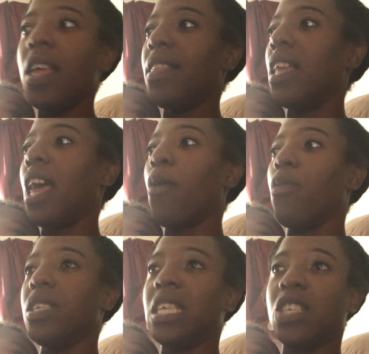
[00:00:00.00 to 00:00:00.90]
Then like
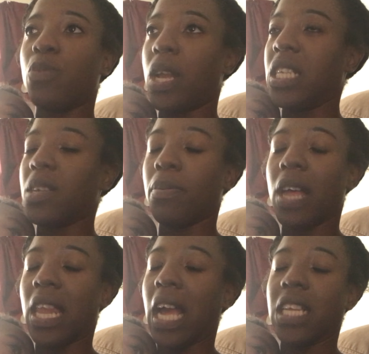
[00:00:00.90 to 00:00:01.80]
once he's ready to
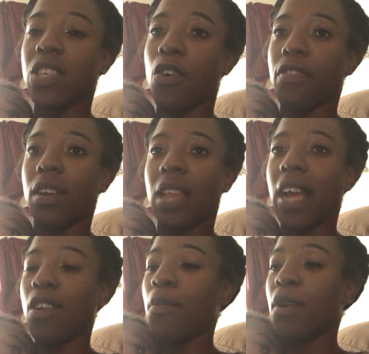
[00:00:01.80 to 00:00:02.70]
play, like it's over.
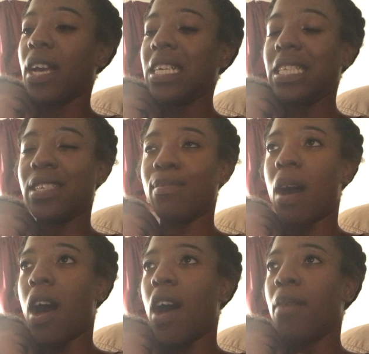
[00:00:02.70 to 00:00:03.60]
Like no more kisses,
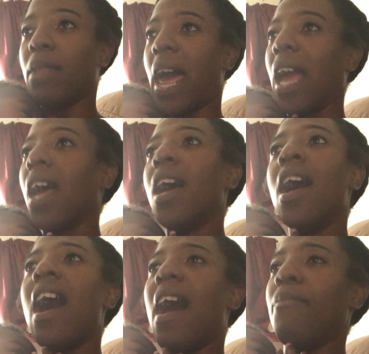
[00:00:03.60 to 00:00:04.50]
mom. Like
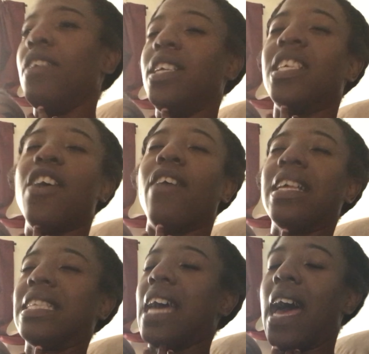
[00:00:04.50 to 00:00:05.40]
I'm finna
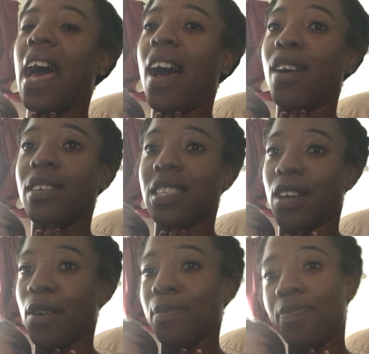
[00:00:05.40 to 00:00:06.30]
terrorize the house.
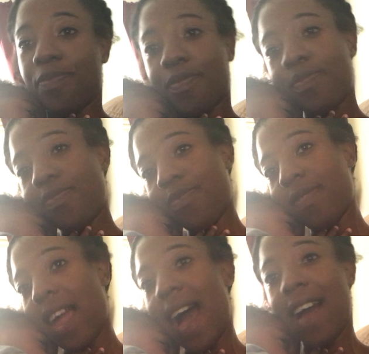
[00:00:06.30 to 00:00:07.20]
So
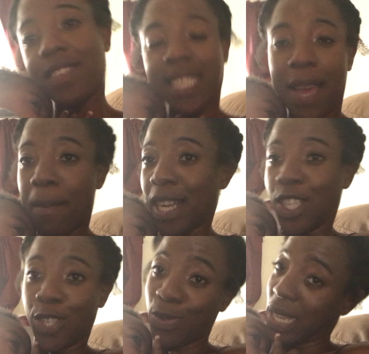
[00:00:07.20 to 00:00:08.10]
I'll have to get my
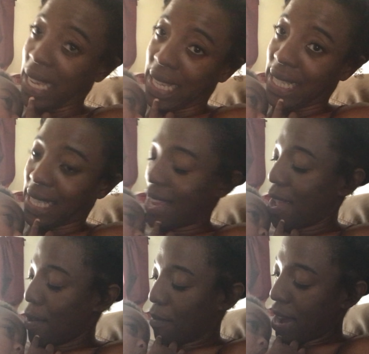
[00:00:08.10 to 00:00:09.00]
sugies
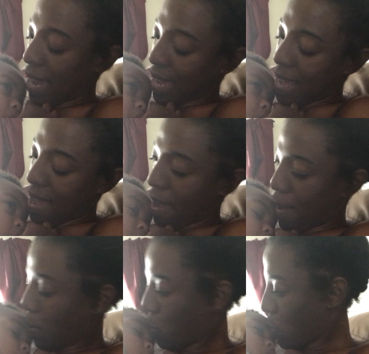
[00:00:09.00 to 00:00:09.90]
when I
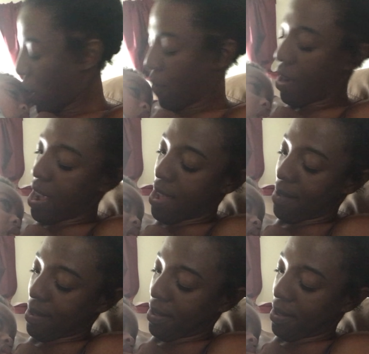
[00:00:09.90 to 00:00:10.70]
can, right?